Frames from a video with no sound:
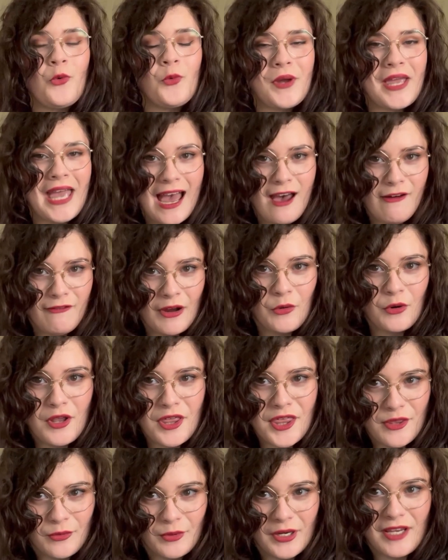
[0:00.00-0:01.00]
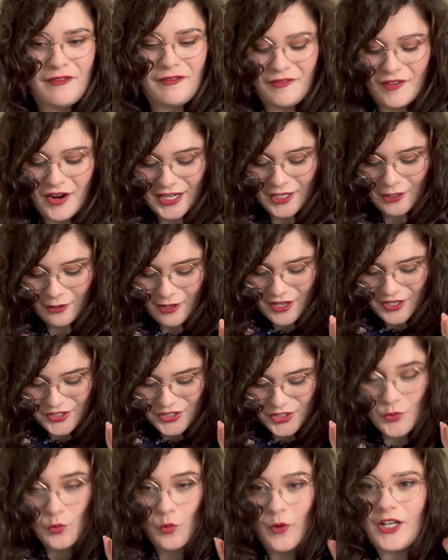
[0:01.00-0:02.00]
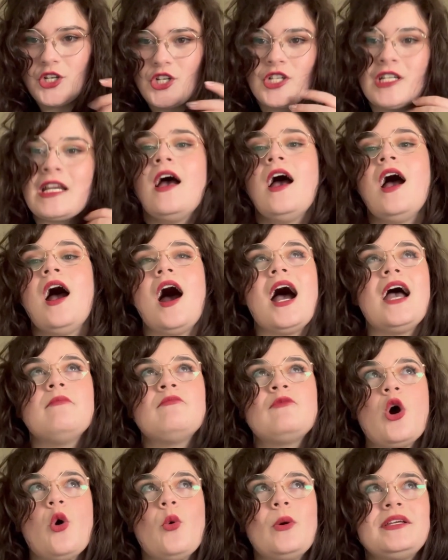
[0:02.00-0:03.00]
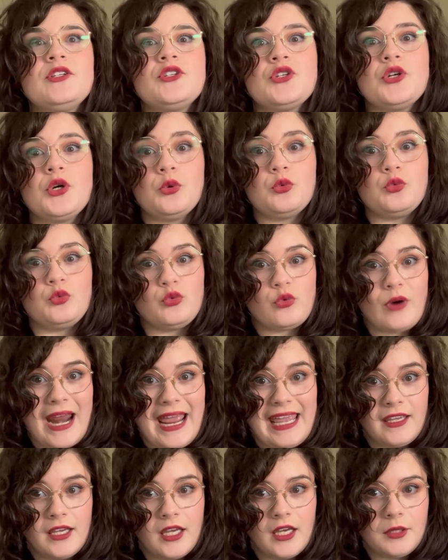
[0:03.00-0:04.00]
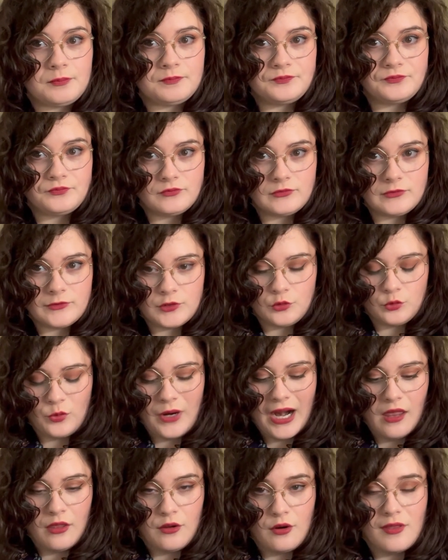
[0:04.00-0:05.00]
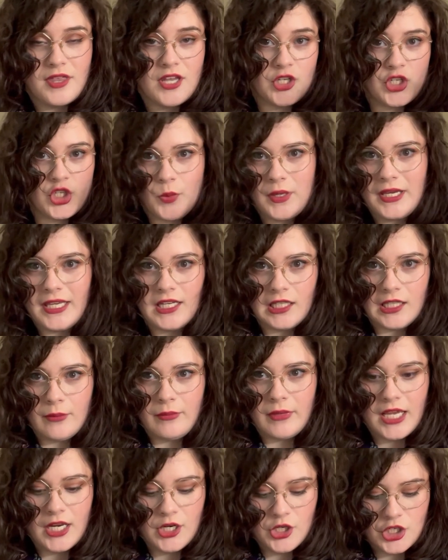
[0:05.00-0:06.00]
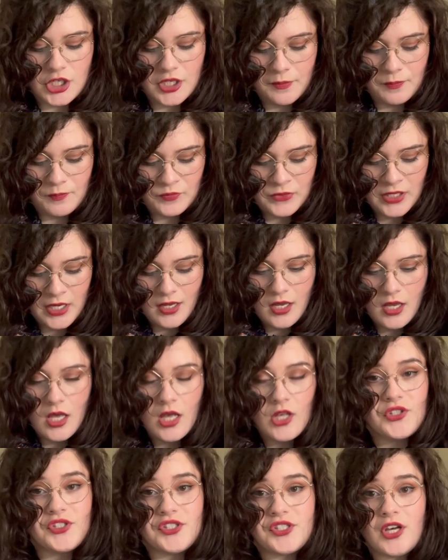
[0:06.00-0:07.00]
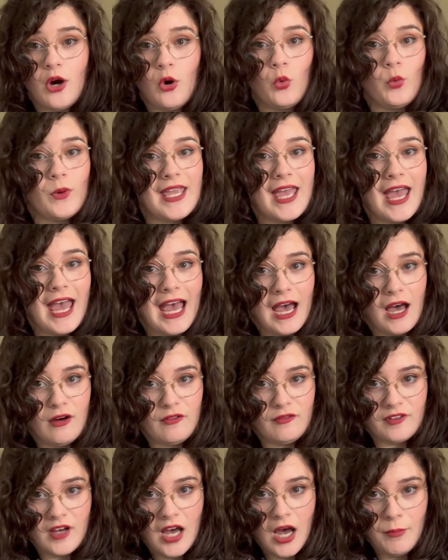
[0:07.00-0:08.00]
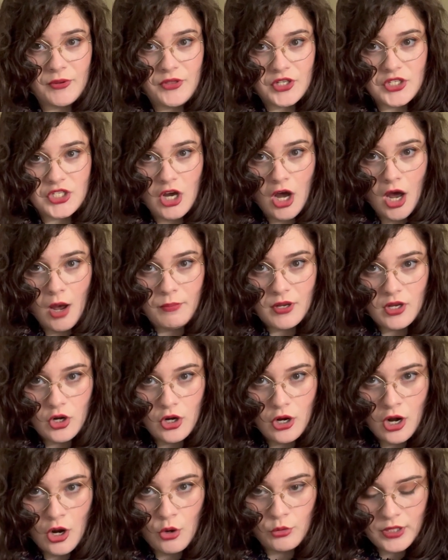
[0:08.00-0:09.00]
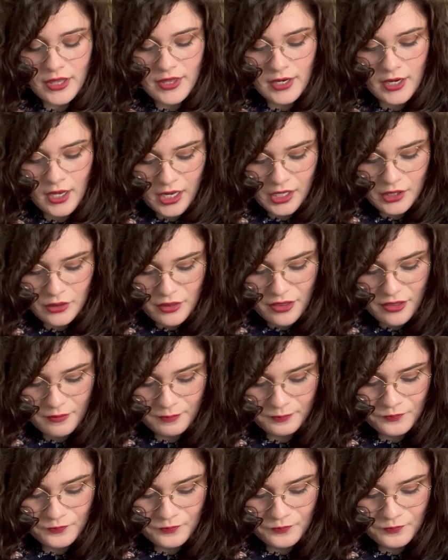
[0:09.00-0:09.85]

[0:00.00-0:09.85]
We have our three finalists, which I'm going to rank rather than doing an elimination. So we have, up at the top, Nona the Ninth,